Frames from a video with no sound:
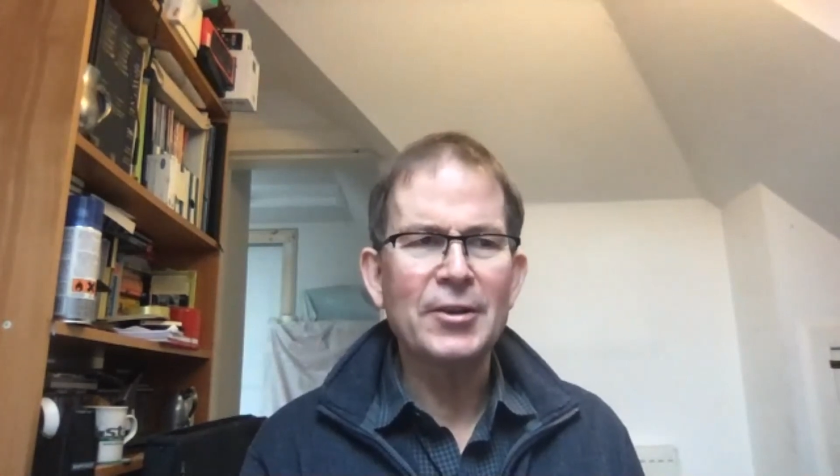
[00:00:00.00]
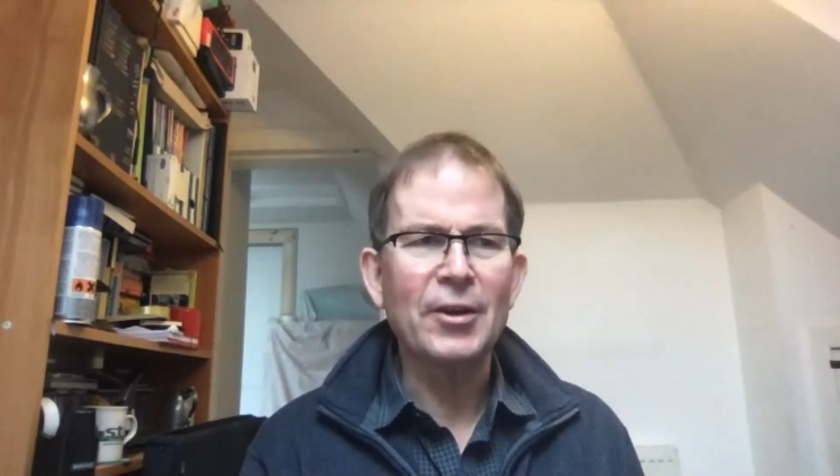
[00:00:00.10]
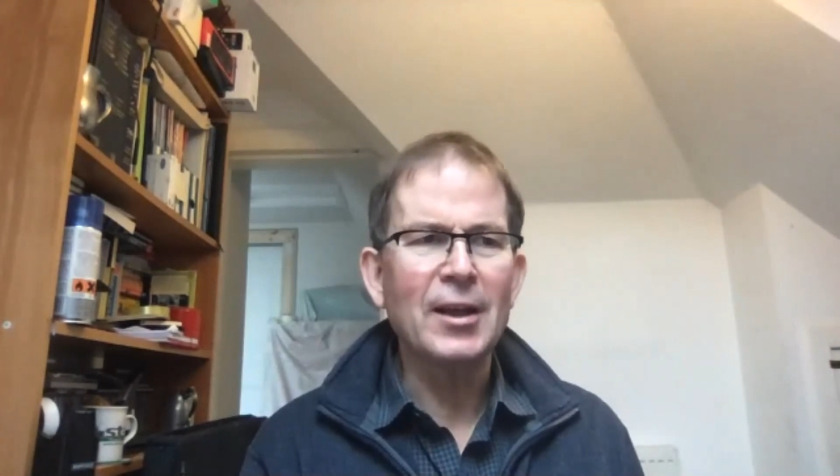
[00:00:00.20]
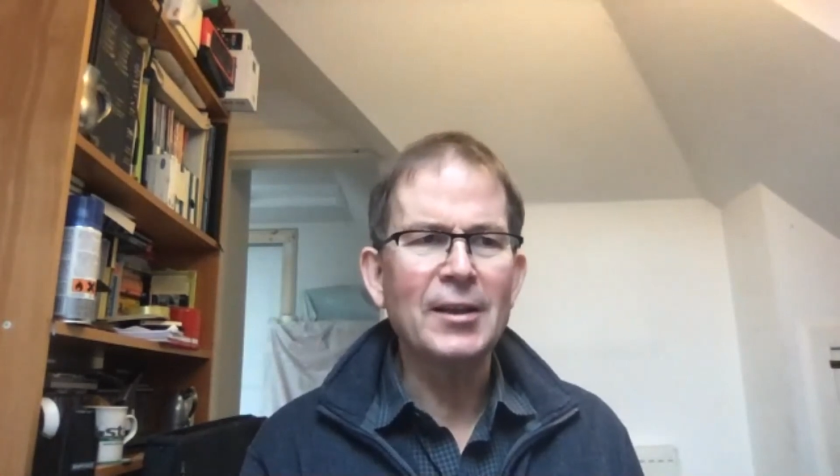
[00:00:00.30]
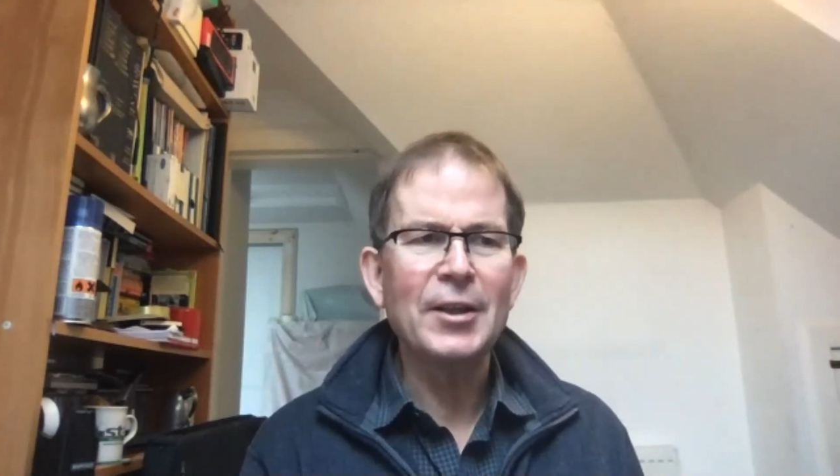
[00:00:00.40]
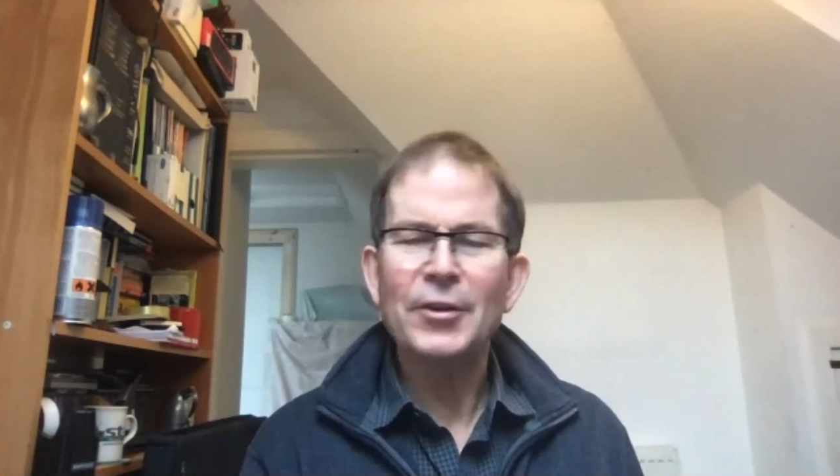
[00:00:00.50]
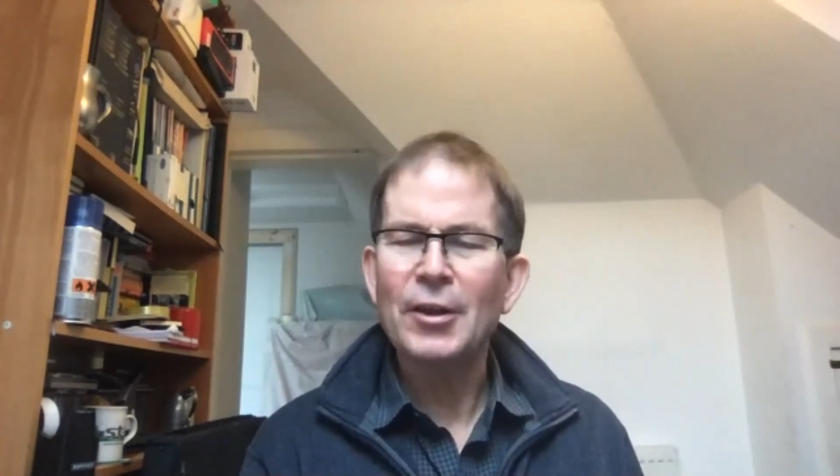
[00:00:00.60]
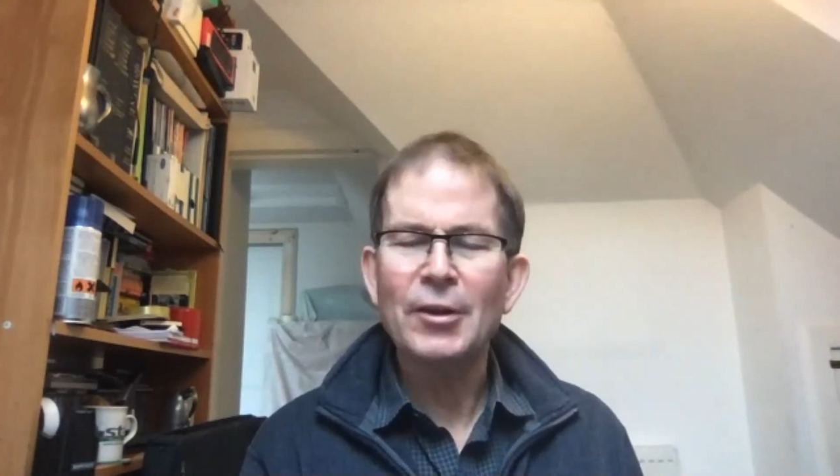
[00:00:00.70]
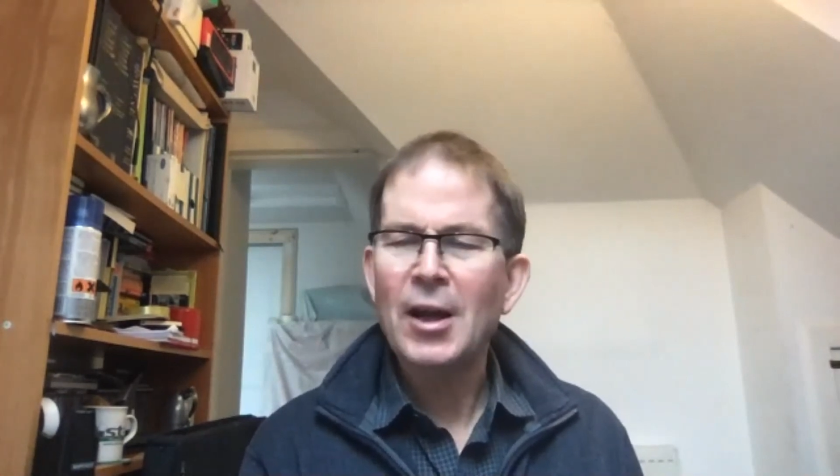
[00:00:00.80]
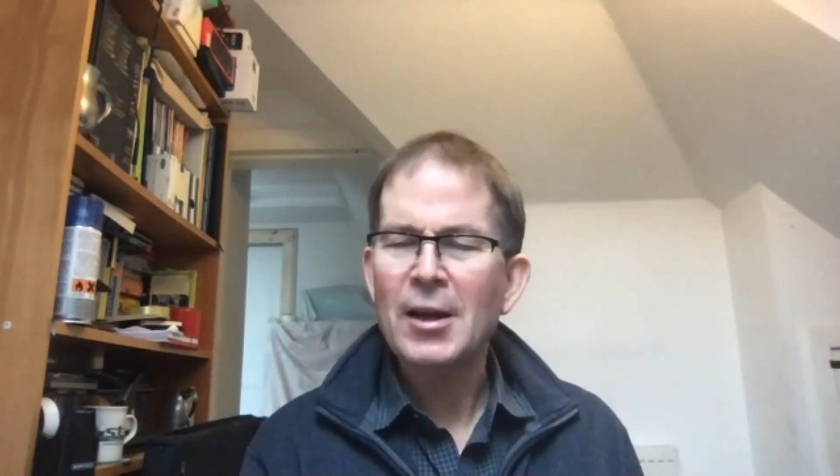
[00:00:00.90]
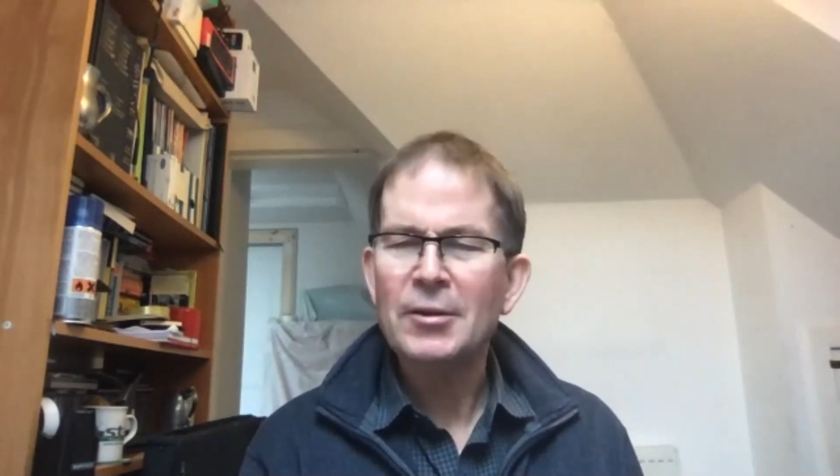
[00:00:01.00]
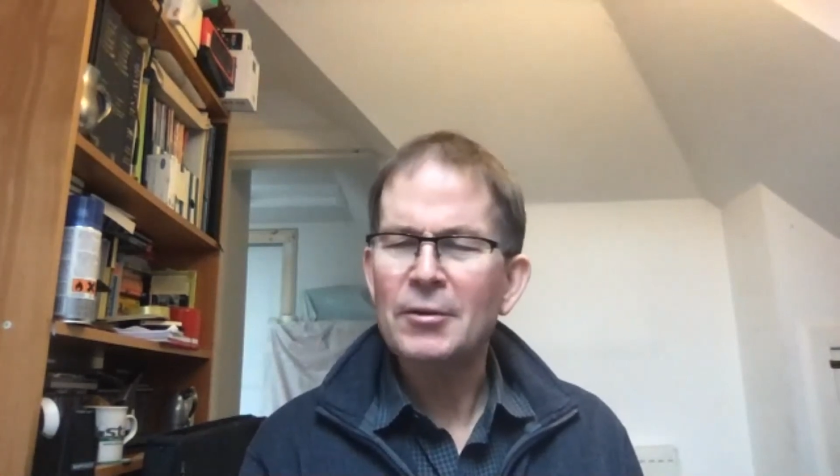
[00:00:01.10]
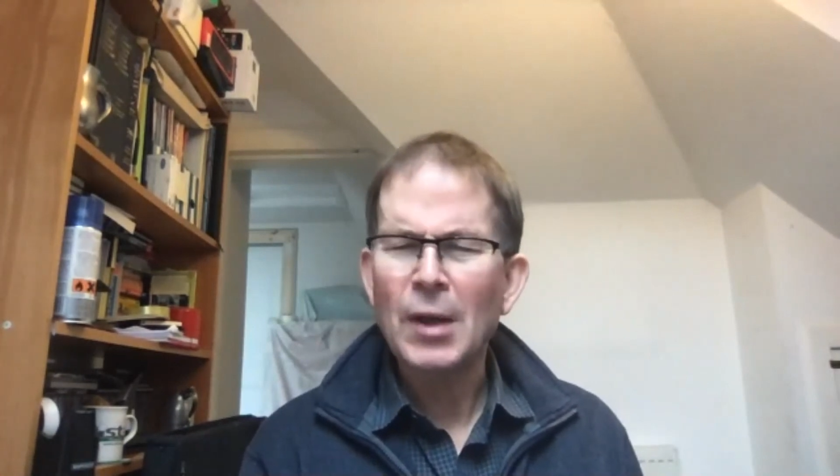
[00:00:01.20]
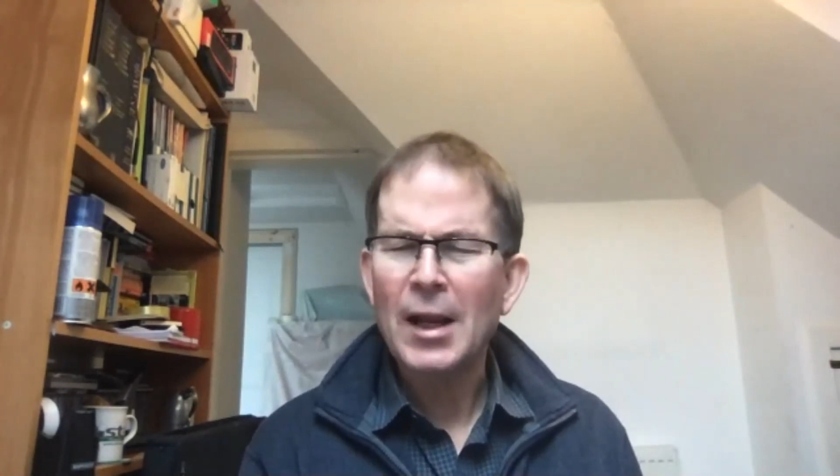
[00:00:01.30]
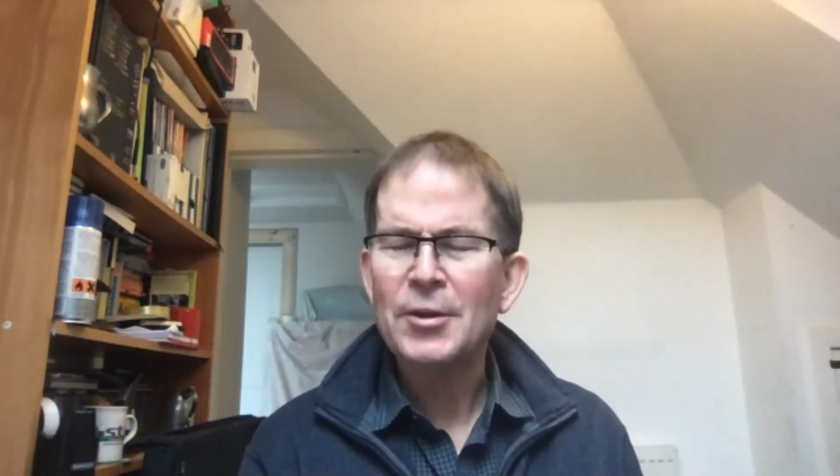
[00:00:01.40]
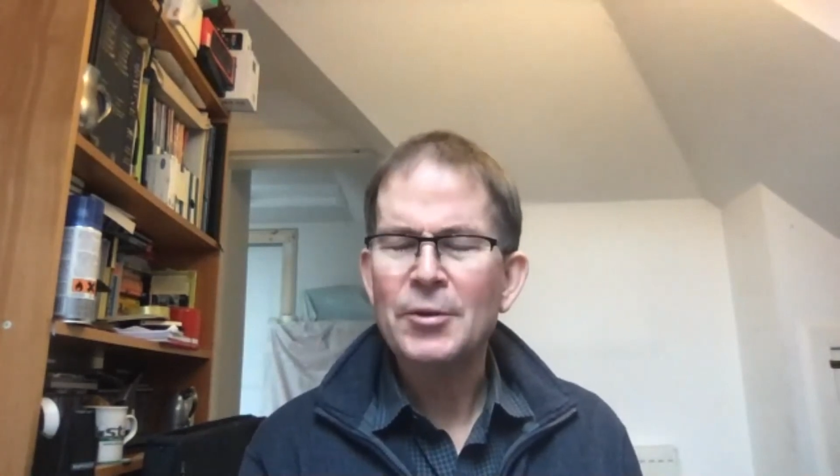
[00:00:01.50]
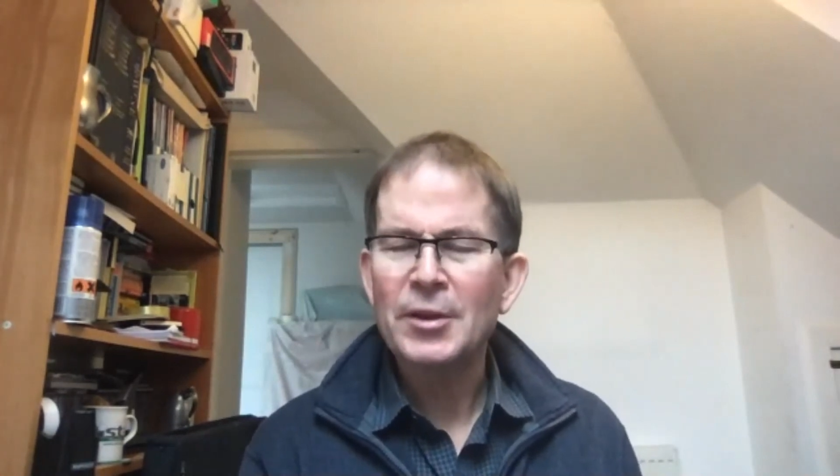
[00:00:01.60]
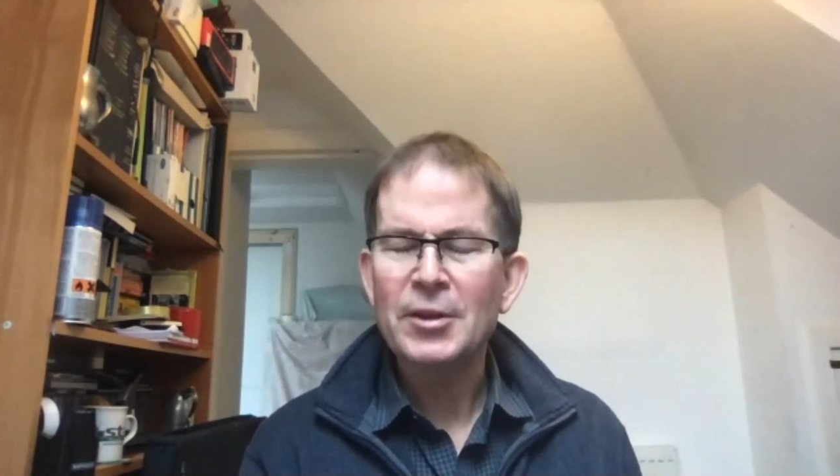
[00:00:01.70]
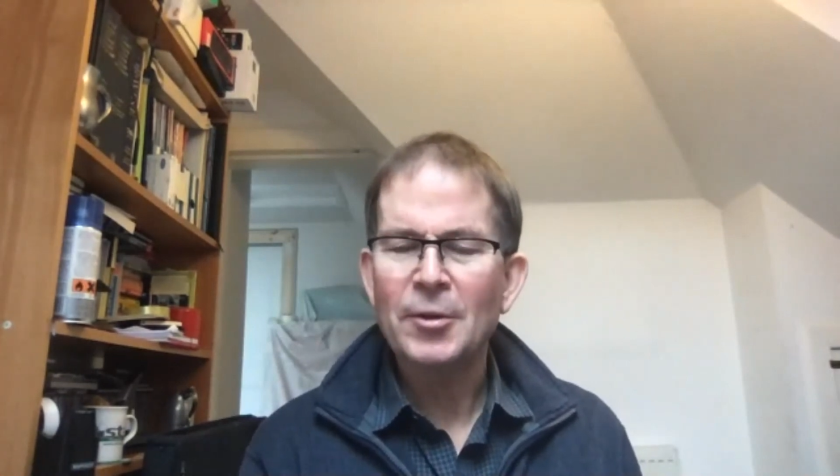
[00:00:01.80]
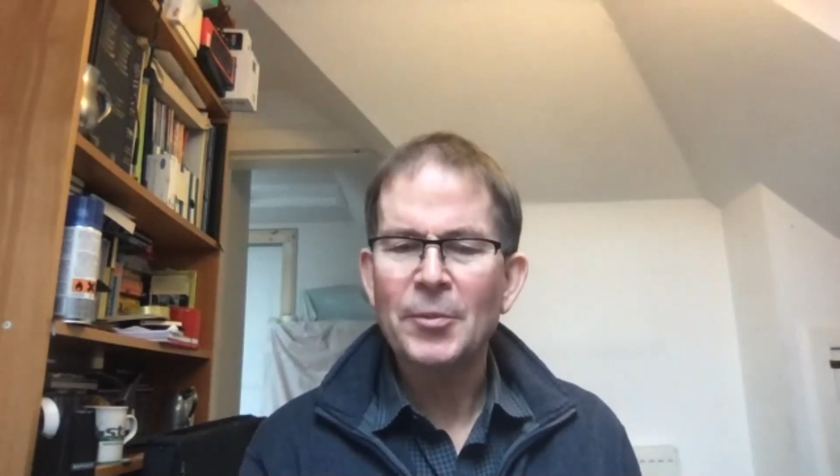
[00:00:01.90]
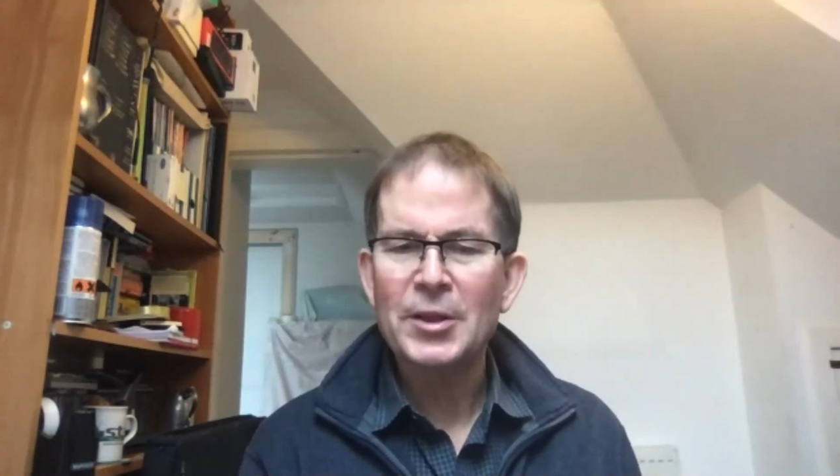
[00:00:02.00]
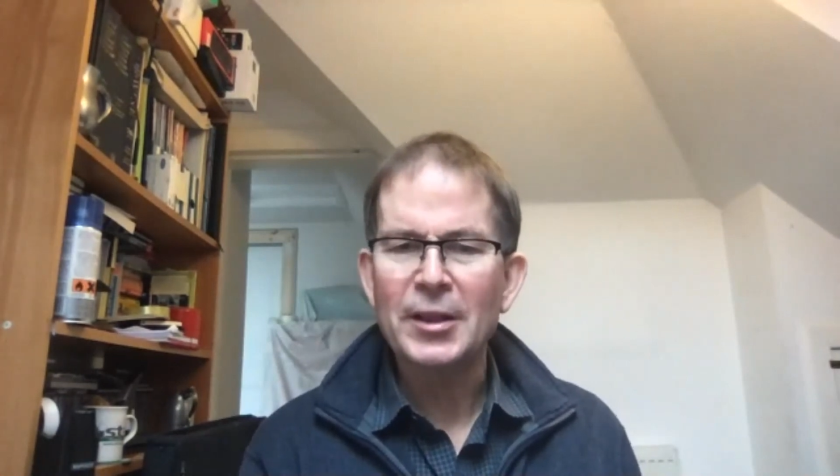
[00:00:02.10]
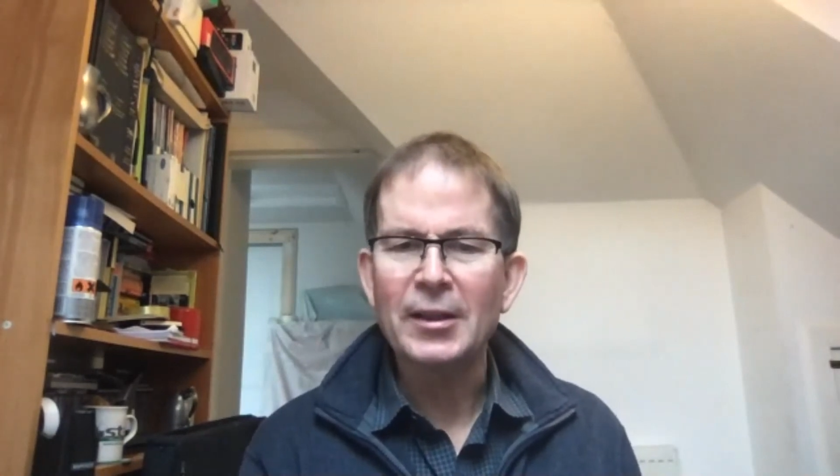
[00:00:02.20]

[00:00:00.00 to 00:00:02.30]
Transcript: and then you don't know how to interpret it.